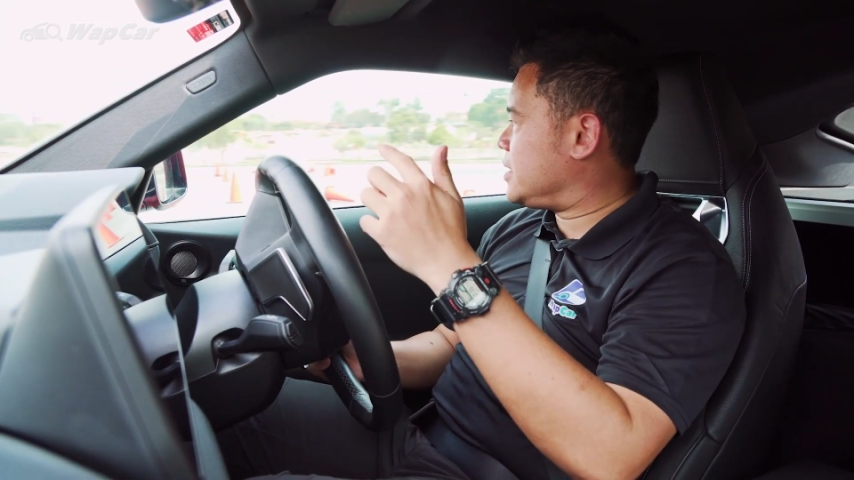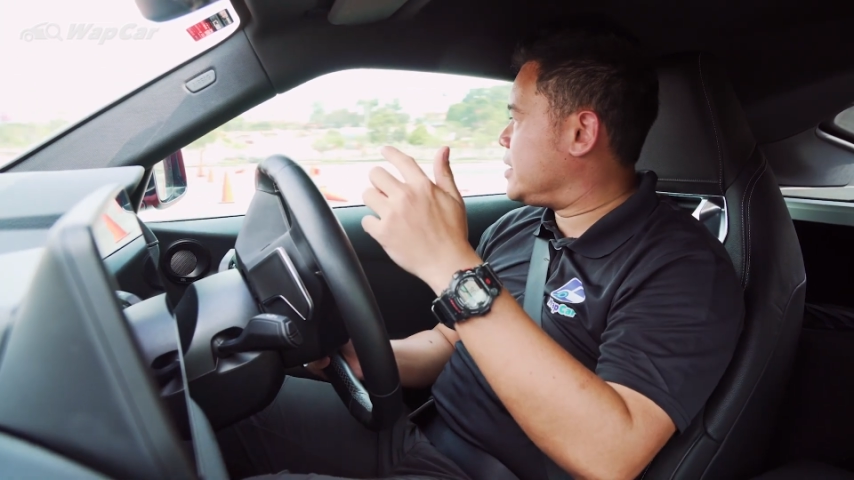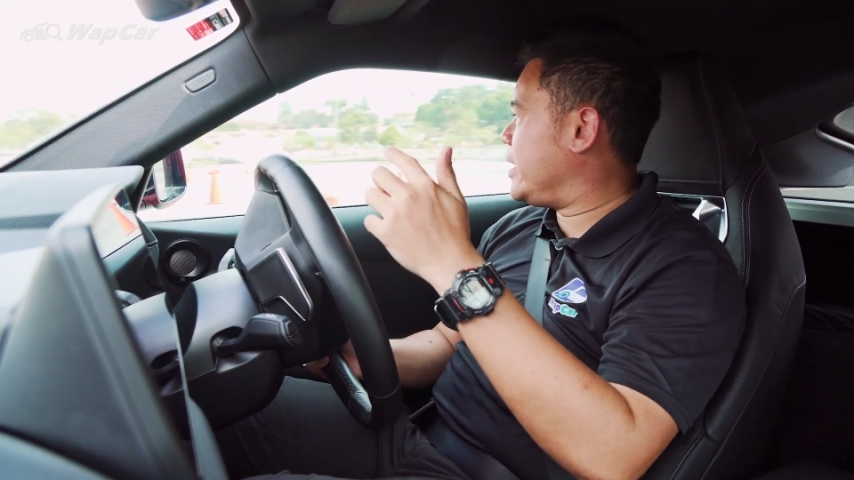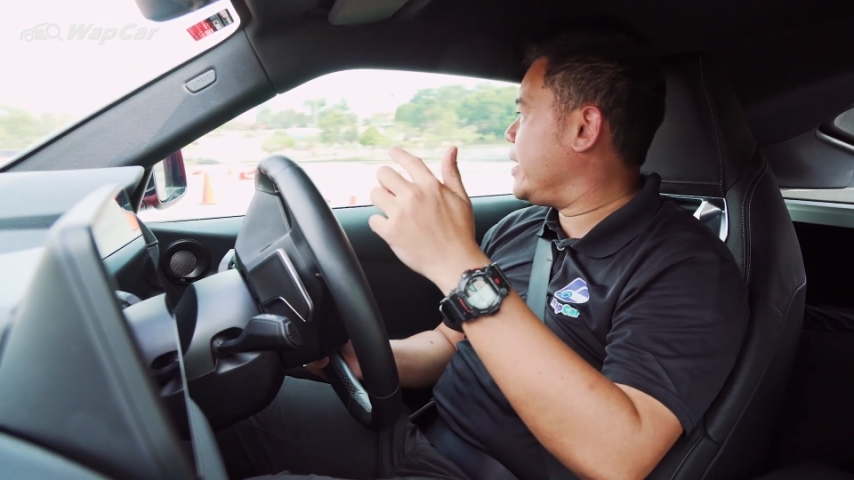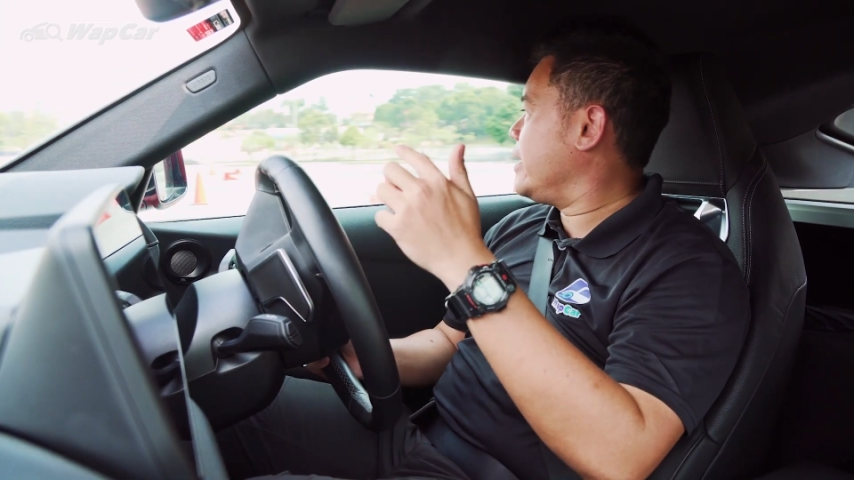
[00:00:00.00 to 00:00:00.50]

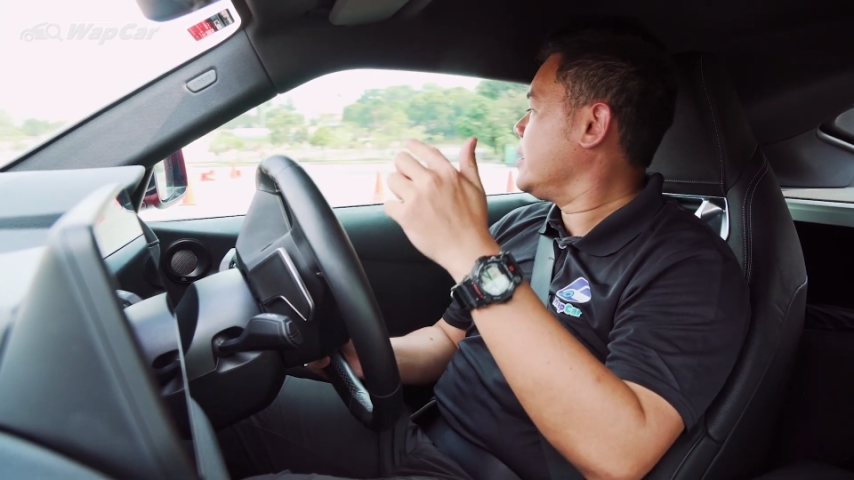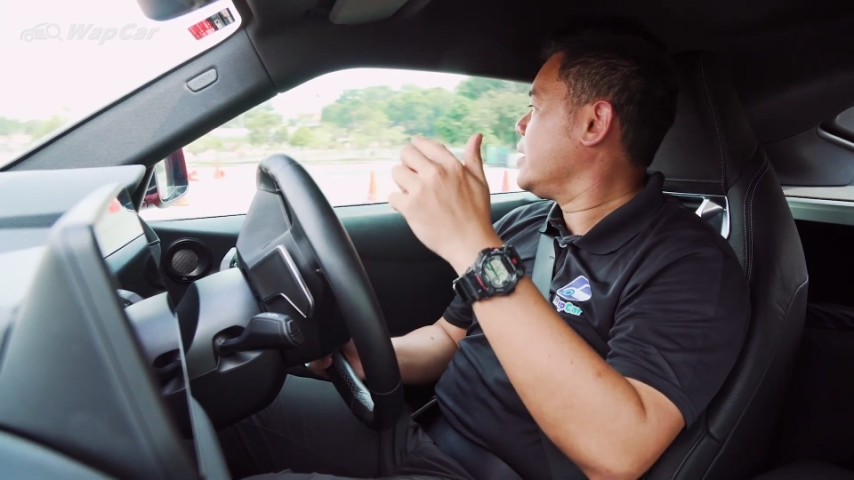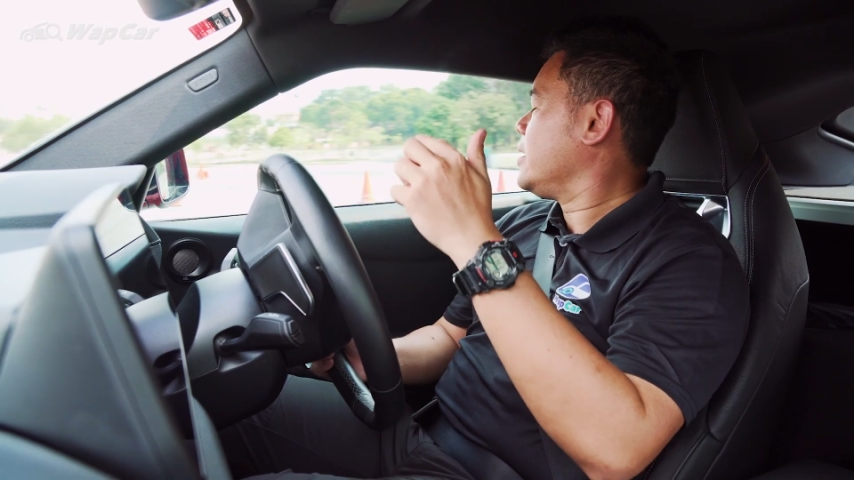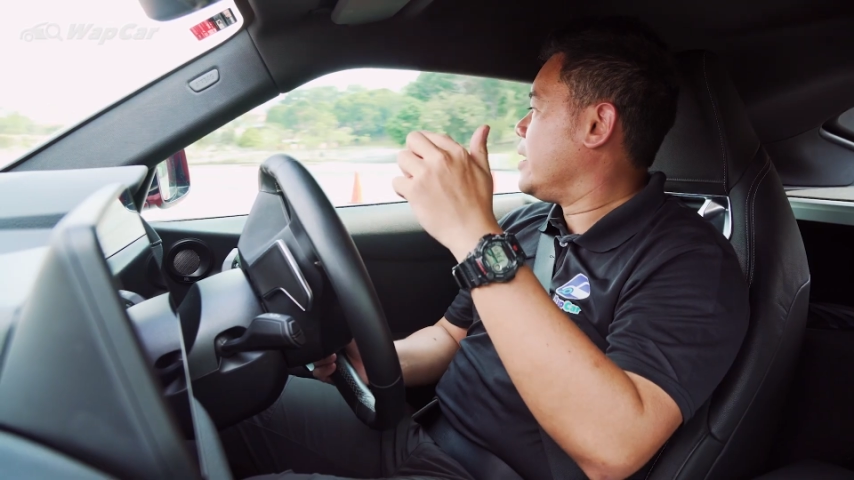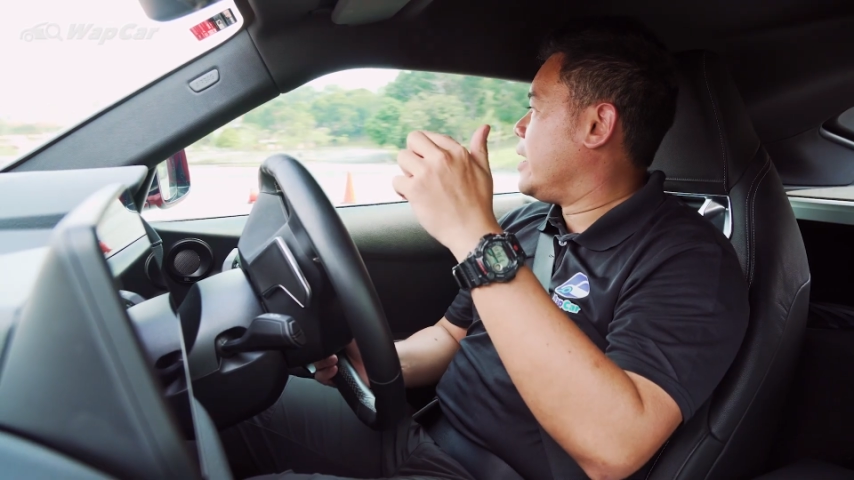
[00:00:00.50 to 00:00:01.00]
steer
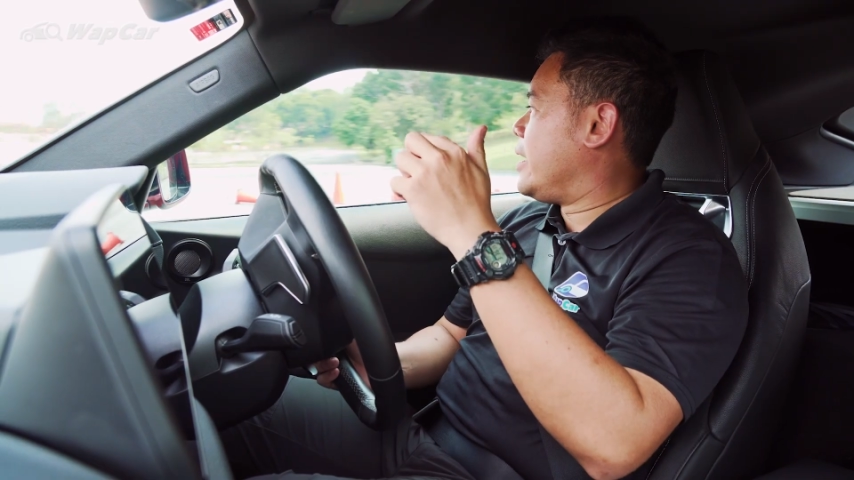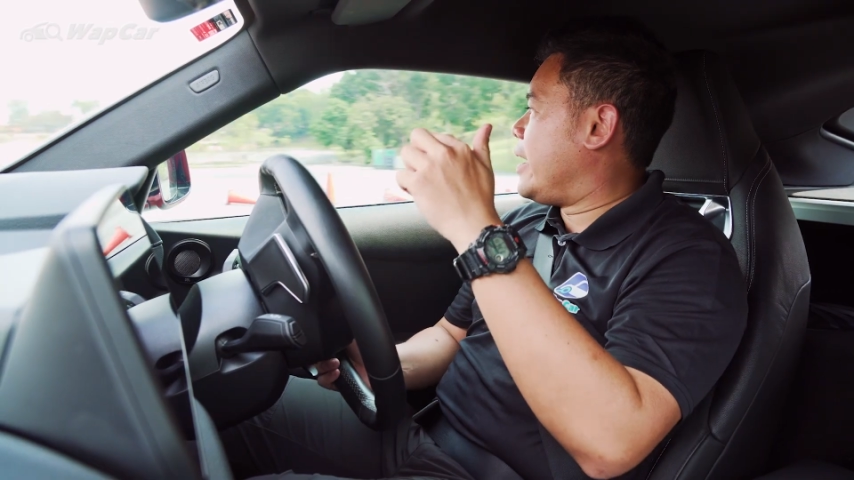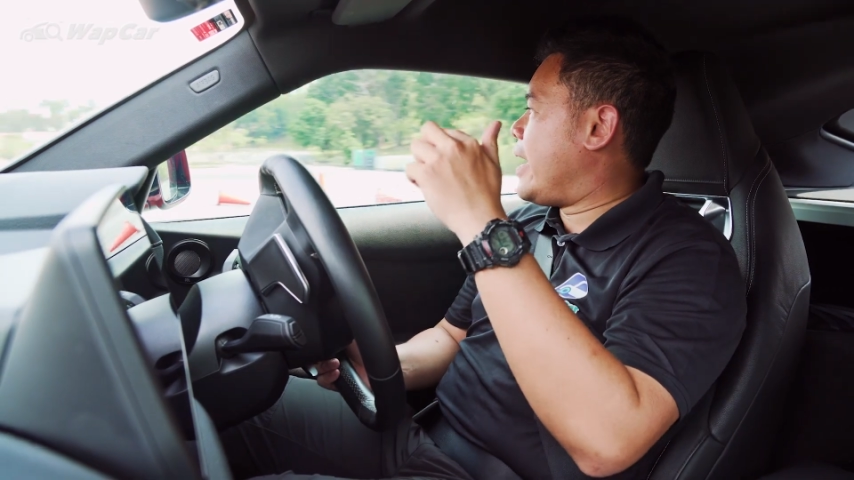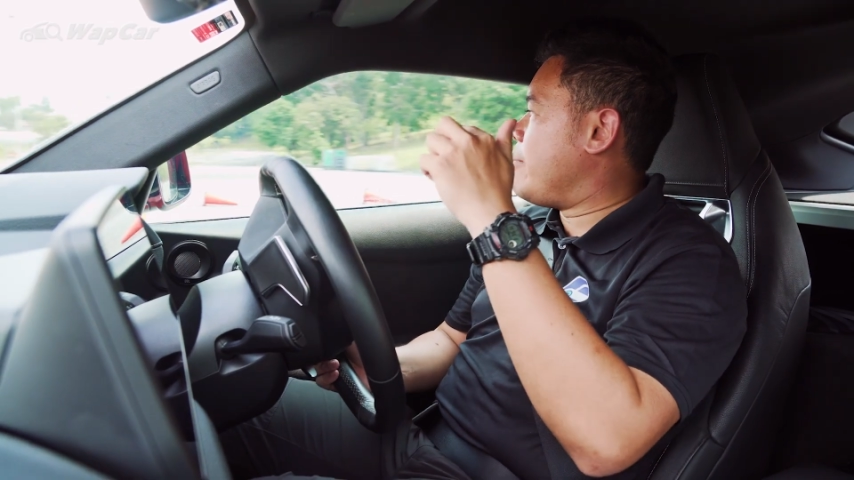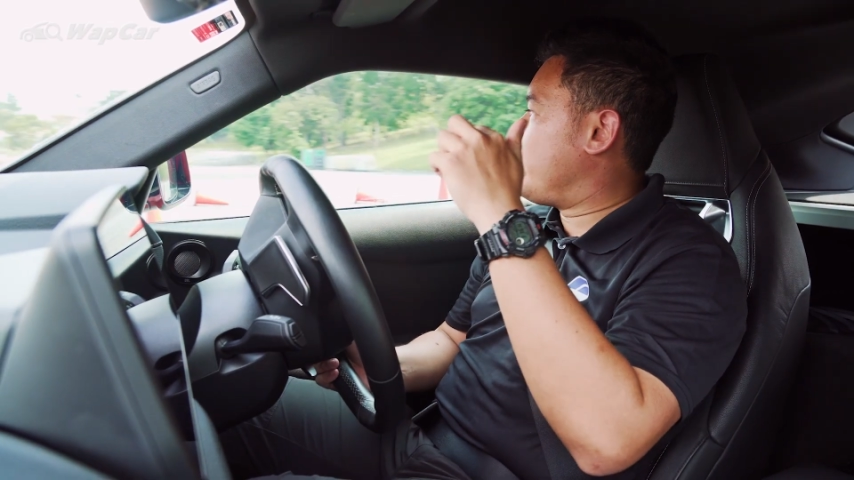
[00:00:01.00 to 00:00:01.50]

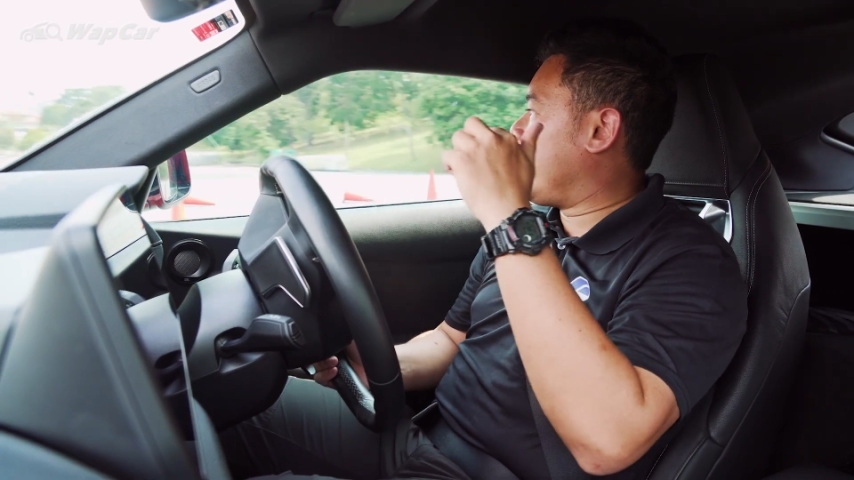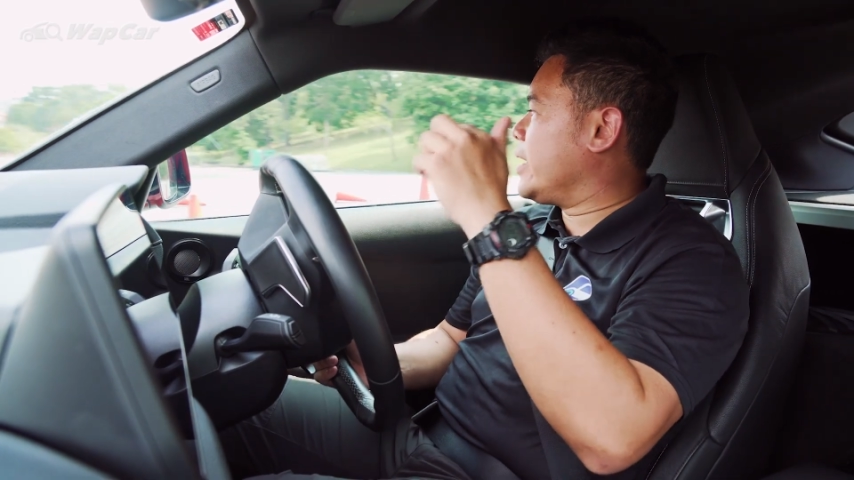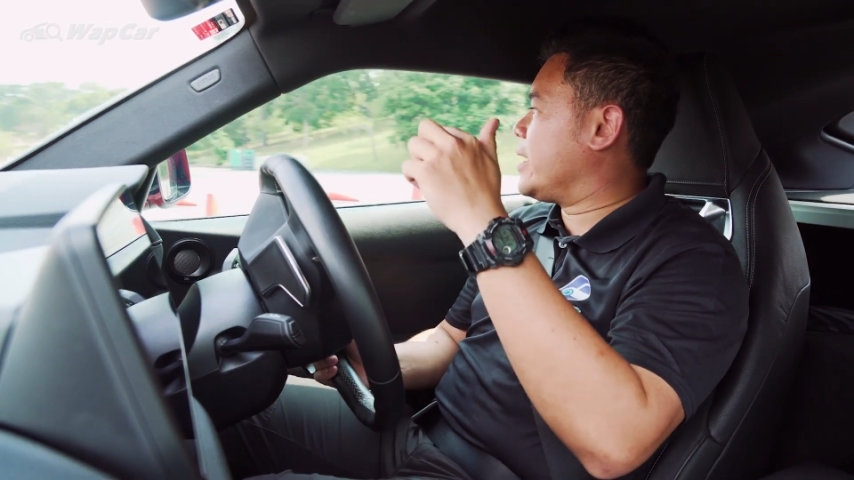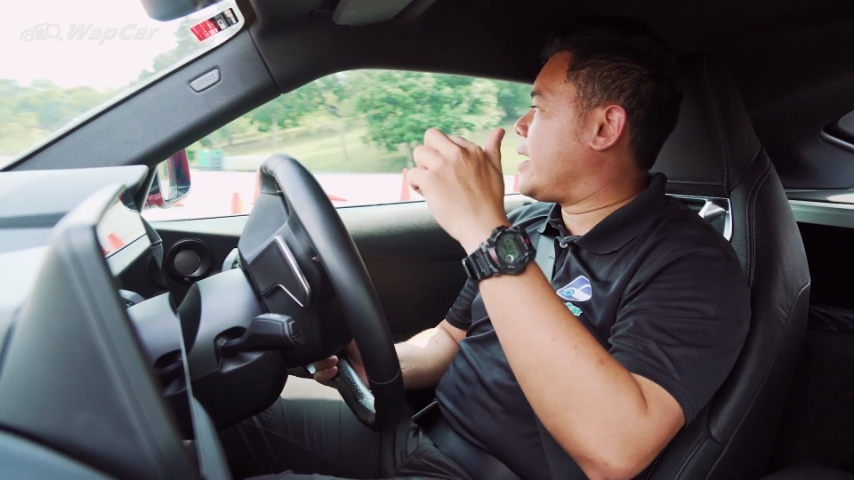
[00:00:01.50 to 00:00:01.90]
and bring the